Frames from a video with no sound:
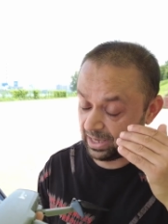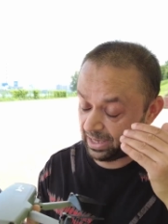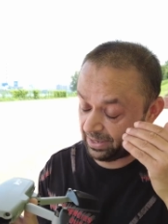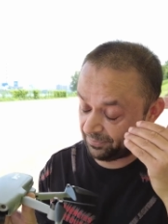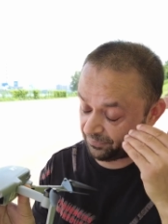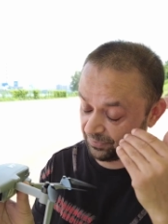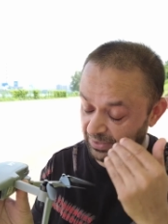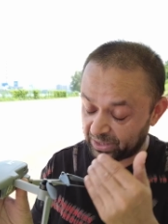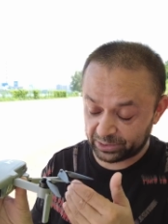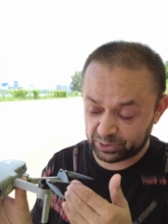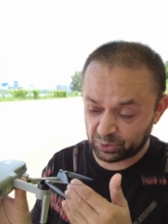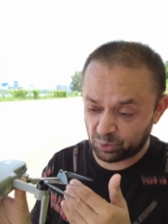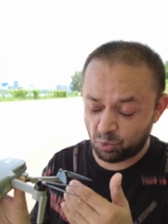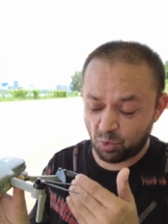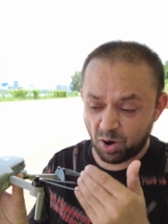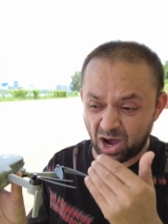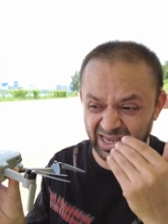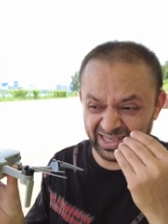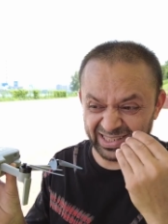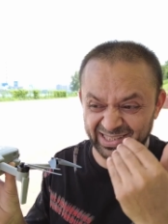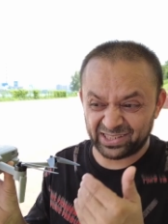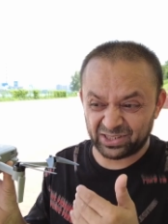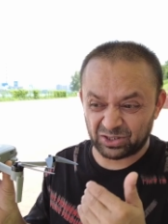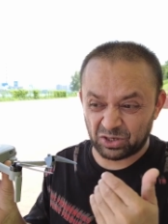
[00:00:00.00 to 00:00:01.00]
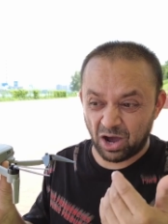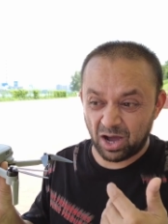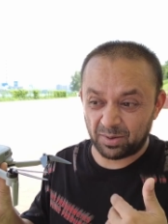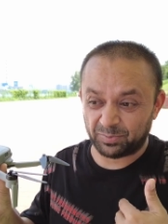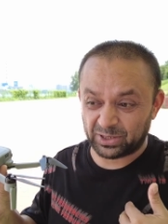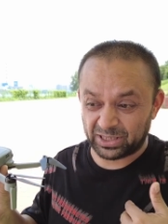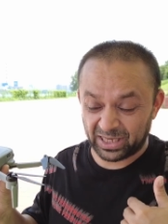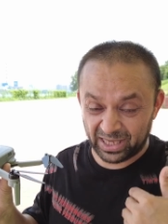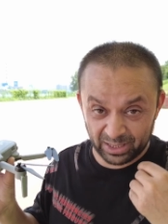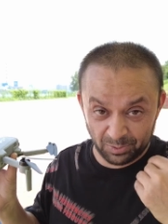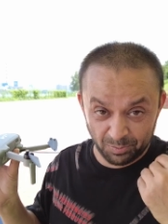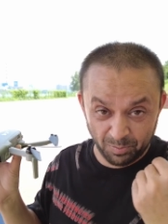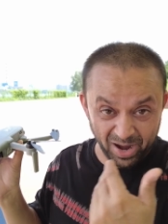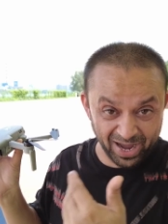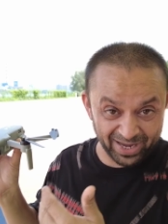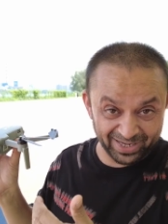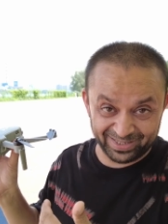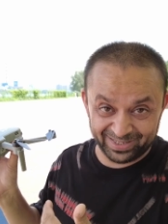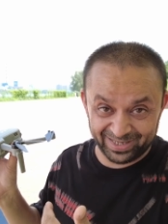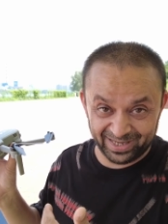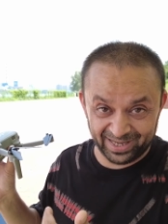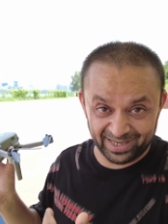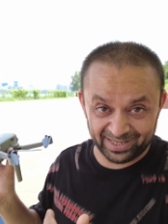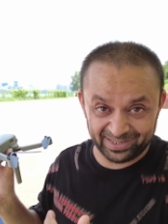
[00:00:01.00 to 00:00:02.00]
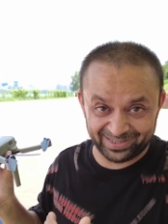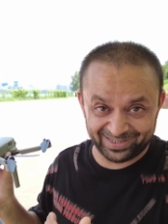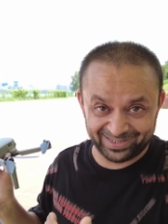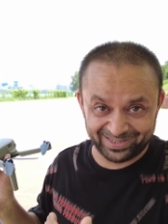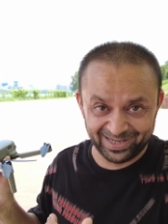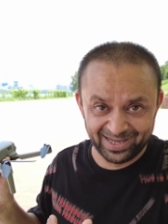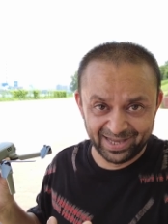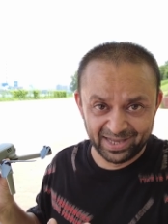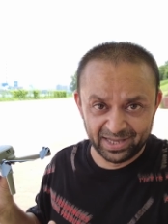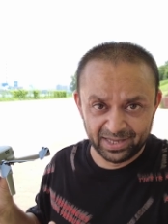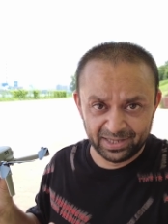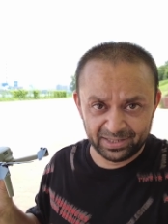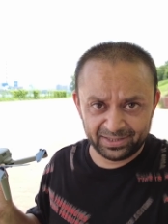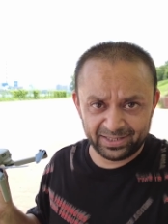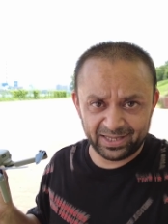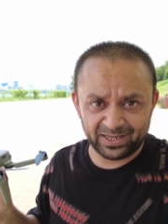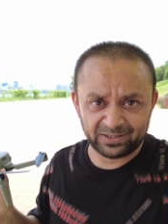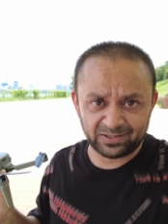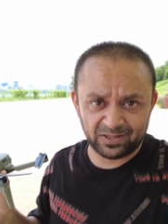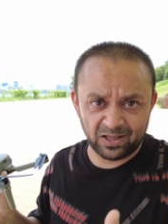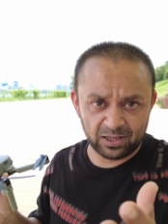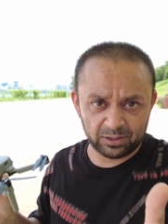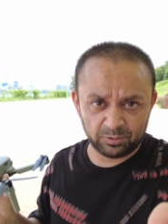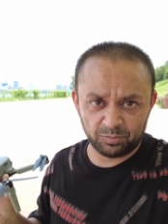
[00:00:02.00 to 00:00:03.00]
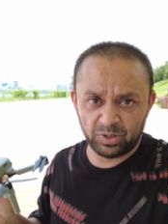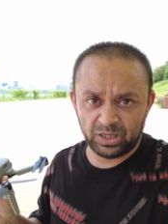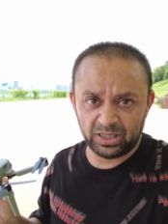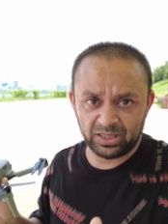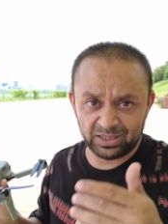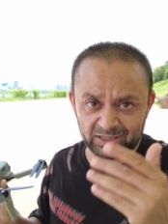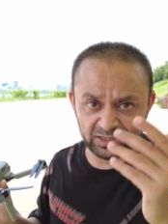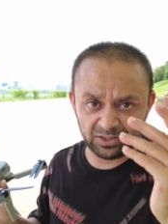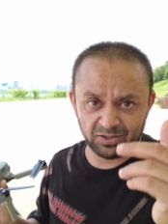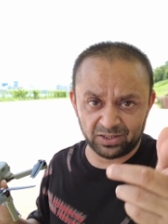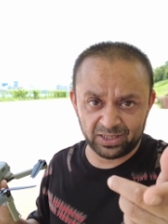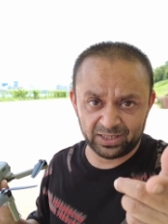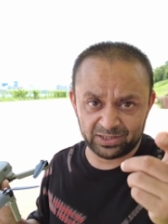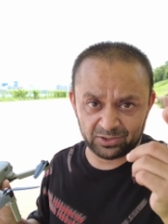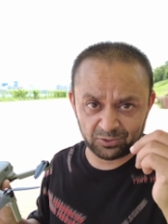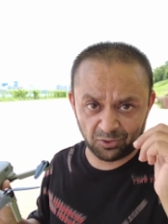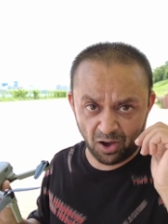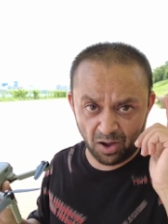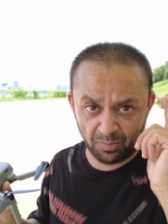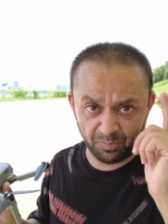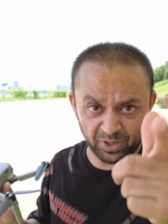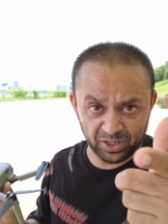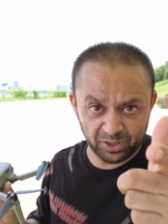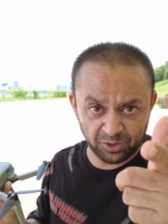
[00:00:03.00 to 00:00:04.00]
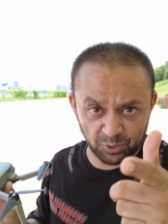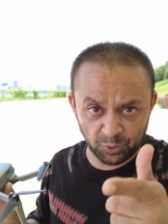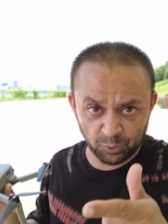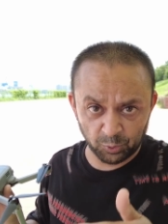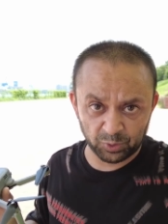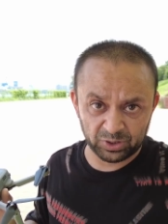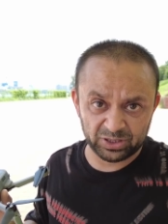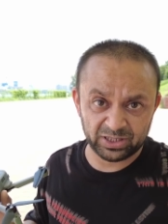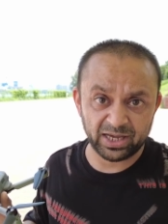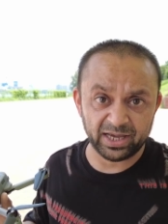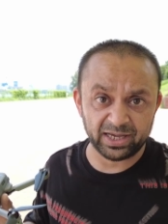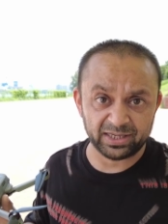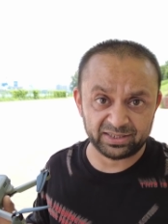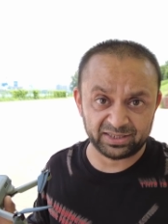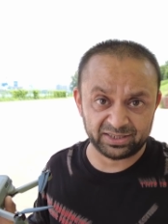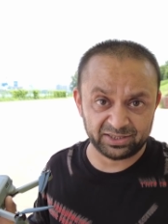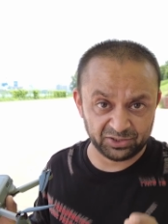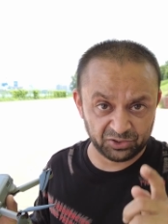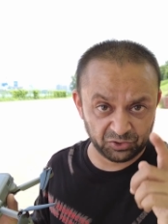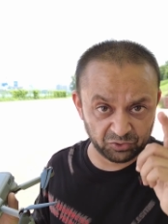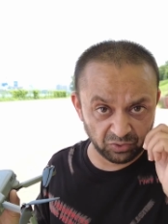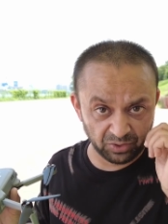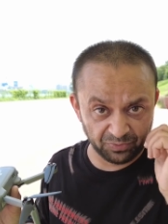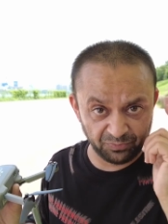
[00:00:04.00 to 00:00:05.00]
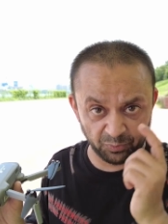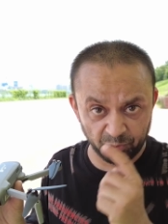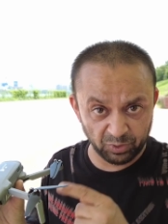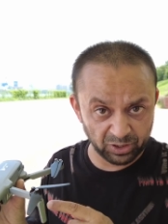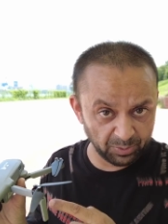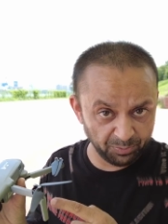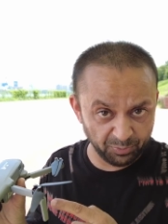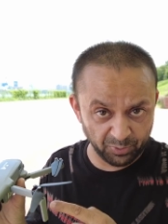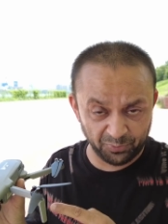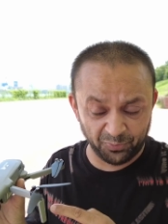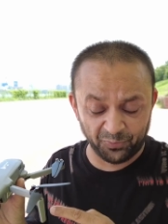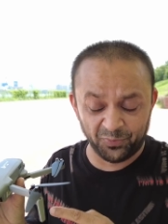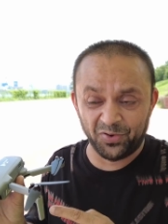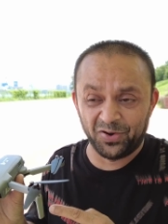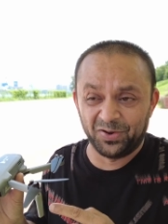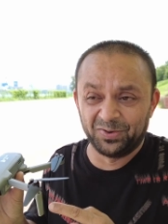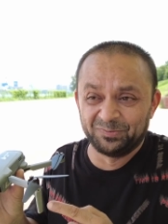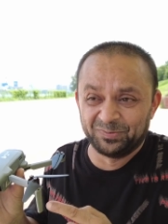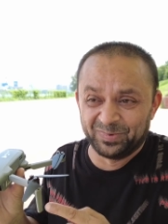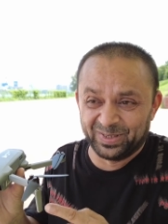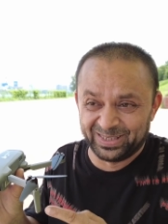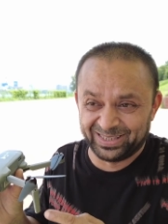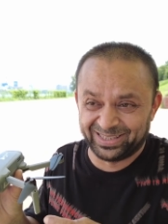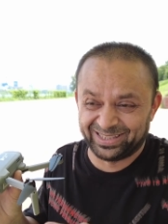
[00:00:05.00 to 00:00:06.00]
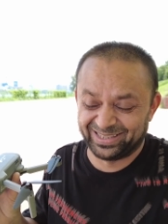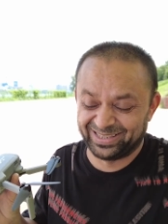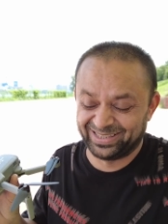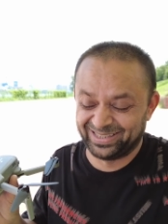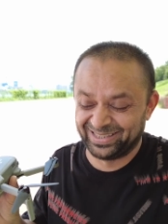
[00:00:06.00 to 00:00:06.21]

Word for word: if this quad stops in my test, does not mean it's gonna stop in your test. So if you want to perform it,